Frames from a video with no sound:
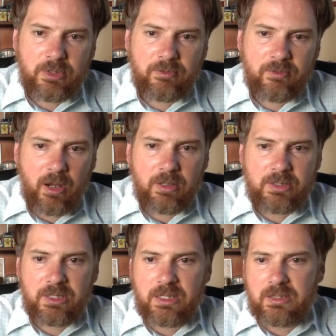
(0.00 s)

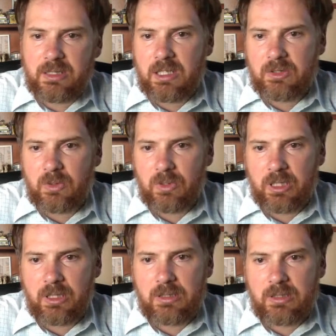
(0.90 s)
Pharisees in His
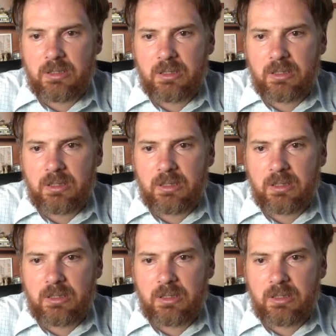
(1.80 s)
audience